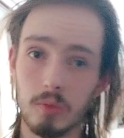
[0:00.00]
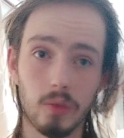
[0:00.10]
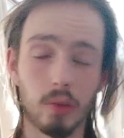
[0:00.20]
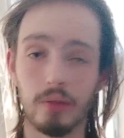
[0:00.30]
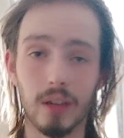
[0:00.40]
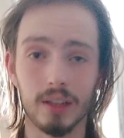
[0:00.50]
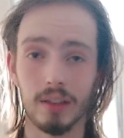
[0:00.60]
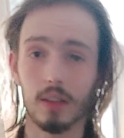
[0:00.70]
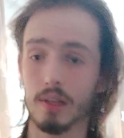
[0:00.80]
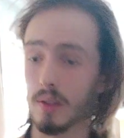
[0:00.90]
fun fact,
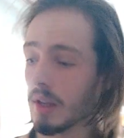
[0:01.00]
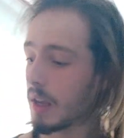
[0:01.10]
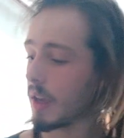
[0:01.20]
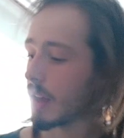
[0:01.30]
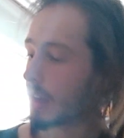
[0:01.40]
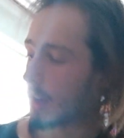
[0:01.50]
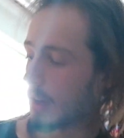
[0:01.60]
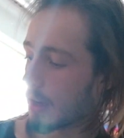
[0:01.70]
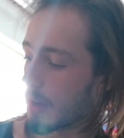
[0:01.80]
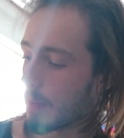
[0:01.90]
I guess.
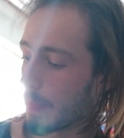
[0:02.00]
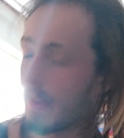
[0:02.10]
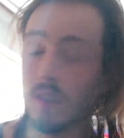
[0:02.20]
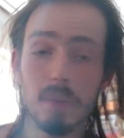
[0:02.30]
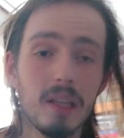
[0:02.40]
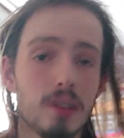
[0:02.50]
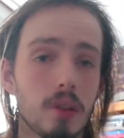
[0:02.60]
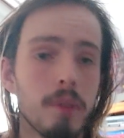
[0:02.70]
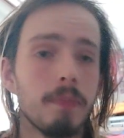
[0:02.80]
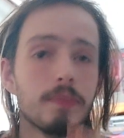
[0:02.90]
In the
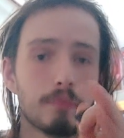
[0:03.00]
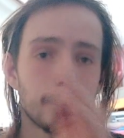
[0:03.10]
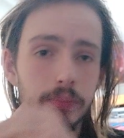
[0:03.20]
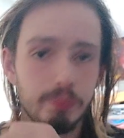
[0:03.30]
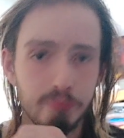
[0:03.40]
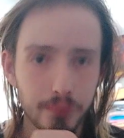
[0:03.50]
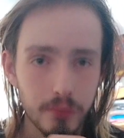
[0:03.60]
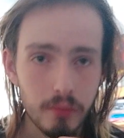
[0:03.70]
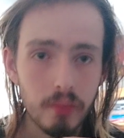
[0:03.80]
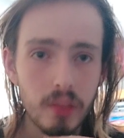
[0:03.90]
meantime,
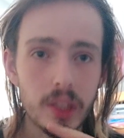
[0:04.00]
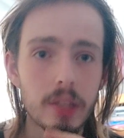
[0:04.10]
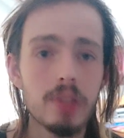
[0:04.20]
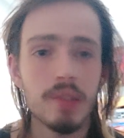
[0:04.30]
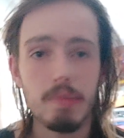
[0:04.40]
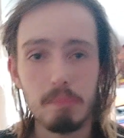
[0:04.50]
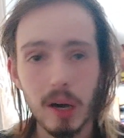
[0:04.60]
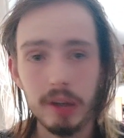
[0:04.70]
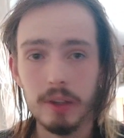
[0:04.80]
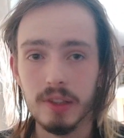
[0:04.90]
here's
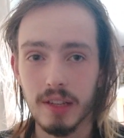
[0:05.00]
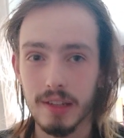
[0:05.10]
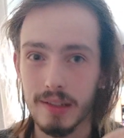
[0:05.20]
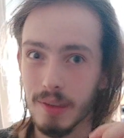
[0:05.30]
minor scales.